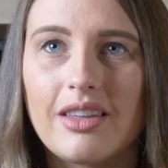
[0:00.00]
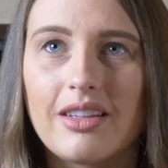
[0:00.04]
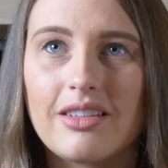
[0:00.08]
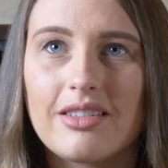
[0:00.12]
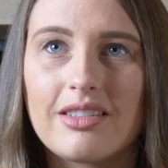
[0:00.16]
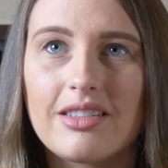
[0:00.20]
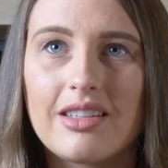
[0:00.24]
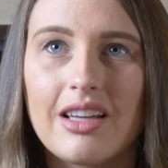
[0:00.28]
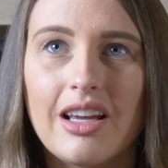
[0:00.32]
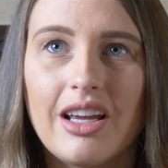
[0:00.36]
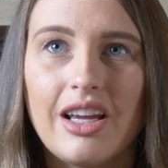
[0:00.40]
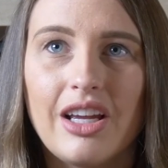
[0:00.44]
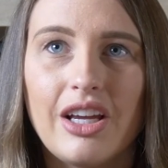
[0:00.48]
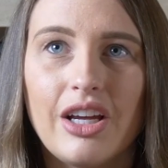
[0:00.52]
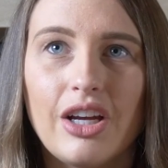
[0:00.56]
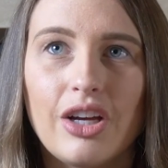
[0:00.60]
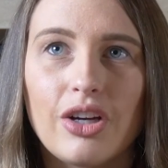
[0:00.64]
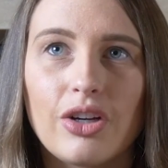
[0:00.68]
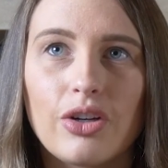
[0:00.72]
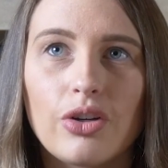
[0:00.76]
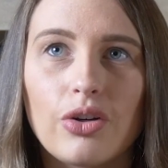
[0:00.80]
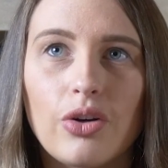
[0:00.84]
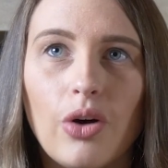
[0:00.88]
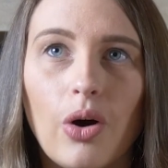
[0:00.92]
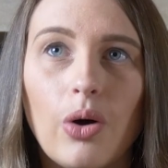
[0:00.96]
this
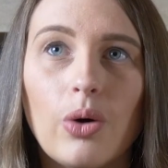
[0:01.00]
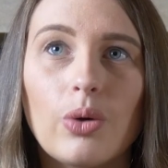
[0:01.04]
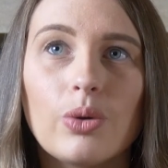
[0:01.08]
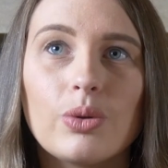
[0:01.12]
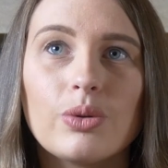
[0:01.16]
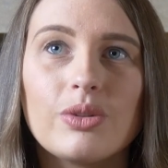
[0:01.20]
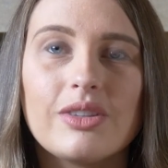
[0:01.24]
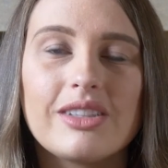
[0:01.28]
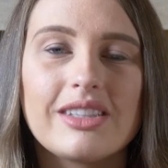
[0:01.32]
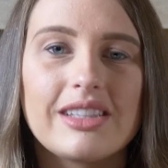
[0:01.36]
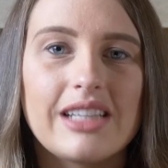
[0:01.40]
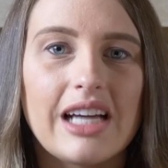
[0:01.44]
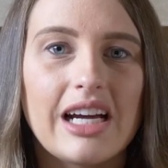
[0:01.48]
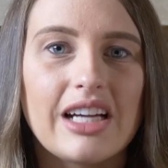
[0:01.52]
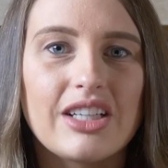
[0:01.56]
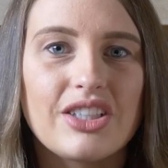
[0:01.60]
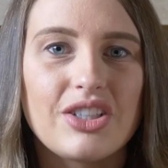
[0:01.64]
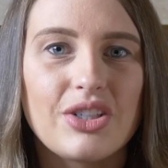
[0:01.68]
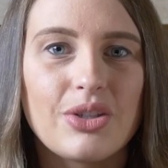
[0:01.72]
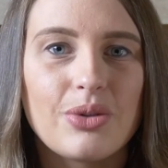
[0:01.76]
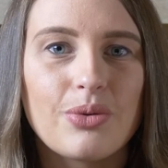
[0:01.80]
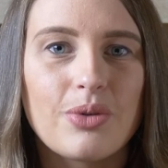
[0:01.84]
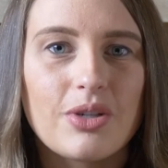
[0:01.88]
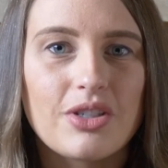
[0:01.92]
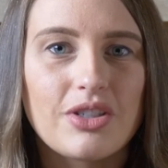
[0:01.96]
gold
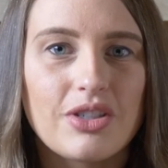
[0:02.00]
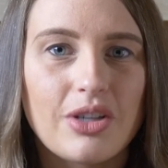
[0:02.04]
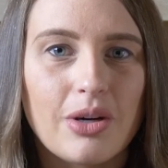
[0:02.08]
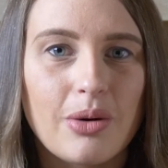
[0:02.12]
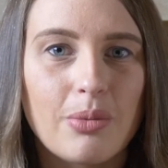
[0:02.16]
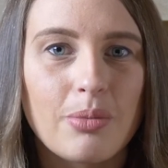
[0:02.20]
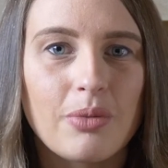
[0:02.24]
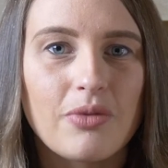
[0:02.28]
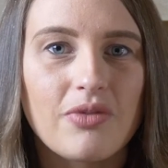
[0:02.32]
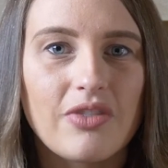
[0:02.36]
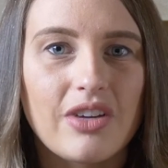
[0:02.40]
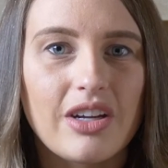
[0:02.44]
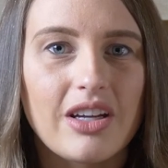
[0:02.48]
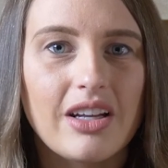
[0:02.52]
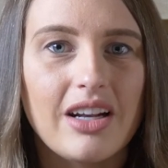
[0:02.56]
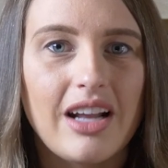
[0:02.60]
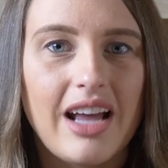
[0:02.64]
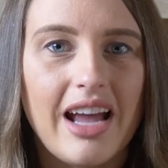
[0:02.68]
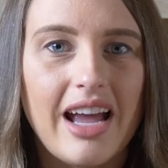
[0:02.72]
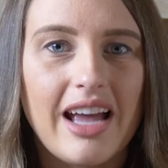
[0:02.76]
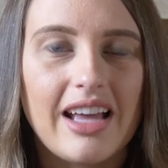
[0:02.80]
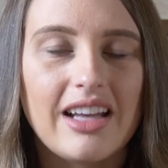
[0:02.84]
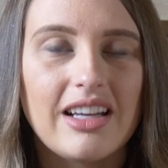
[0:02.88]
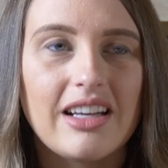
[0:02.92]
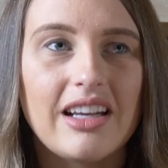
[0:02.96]
statue on top of it,
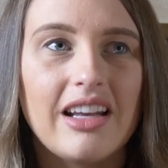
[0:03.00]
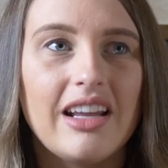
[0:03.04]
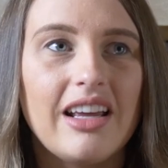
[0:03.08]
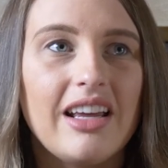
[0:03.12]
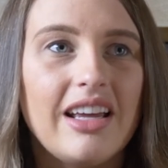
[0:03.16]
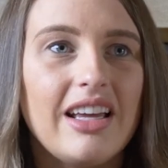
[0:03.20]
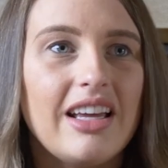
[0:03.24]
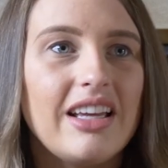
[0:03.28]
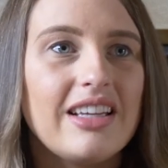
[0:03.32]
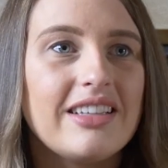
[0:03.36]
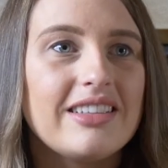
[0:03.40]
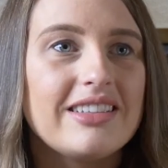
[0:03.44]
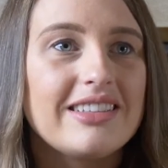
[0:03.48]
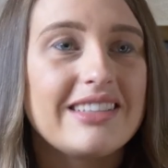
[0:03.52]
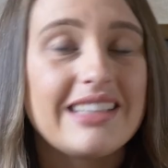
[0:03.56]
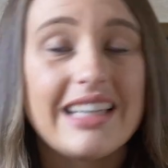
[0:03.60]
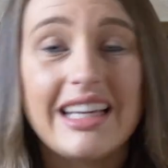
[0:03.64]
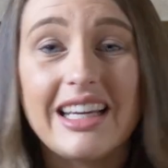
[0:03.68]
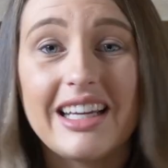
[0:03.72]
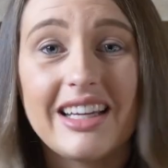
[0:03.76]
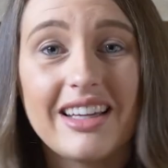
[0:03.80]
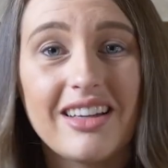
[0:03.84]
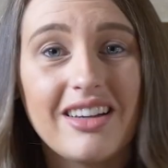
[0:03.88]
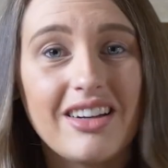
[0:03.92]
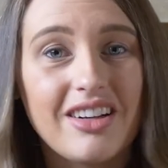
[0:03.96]
and
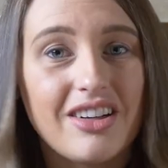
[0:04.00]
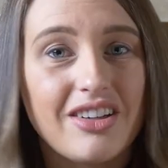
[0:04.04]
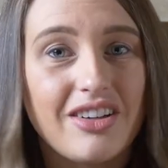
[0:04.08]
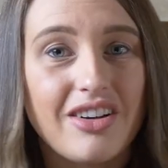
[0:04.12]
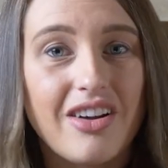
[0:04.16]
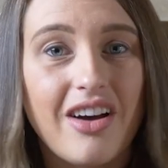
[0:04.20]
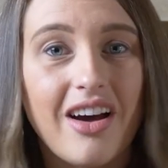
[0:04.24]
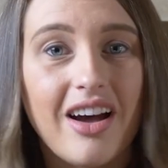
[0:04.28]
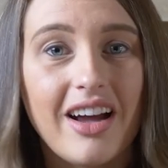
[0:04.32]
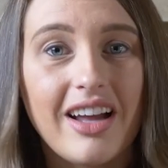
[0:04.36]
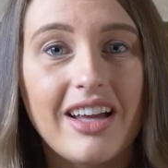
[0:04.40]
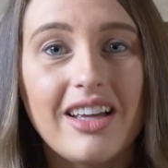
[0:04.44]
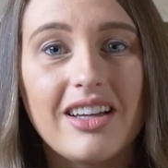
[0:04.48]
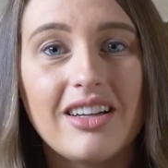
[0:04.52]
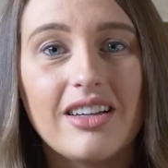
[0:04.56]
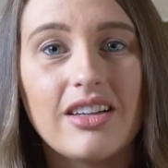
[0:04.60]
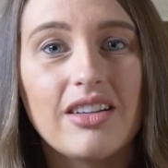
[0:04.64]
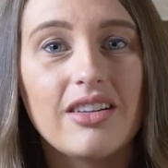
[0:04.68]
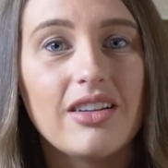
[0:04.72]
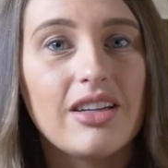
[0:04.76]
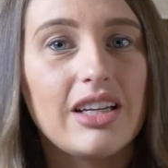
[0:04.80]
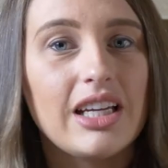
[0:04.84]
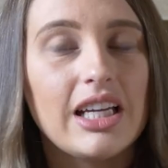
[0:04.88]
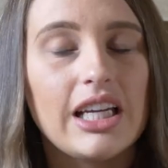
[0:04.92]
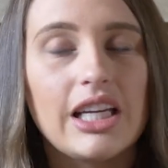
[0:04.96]
seeing it at night,
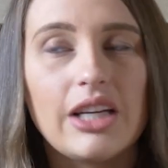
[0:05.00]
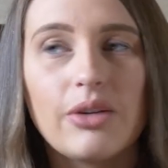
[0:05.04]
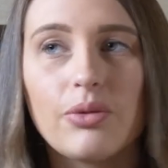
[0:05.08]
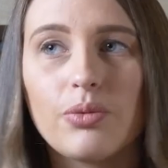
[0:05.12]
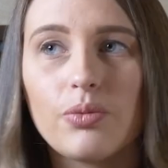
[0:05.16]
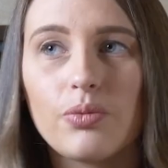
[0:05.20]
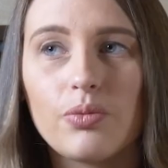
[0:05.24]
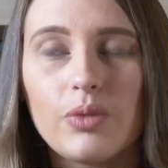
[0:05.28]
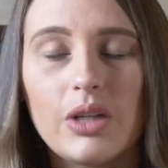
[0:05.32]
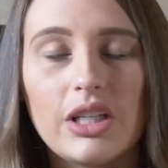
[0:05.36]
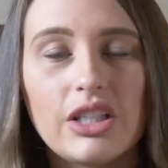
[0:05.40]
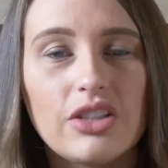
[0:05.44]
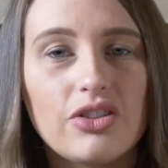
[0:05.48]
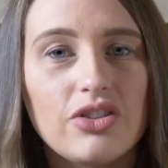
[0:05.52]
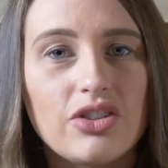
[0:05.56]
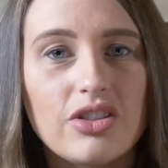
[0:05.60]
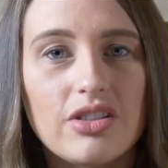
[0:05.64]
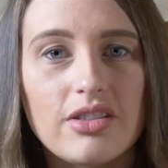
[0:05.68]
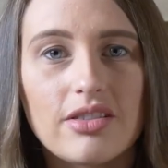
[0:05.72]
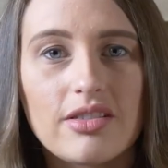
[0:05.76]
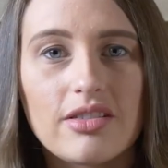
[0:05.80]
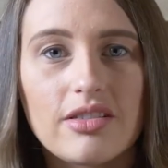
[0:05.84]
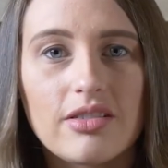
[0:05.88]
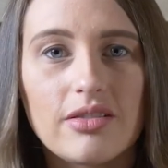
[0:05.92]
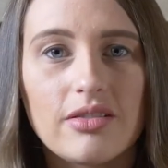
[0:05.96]
it
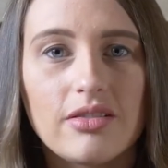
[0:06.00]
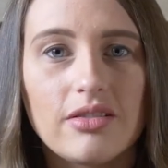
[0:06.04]
just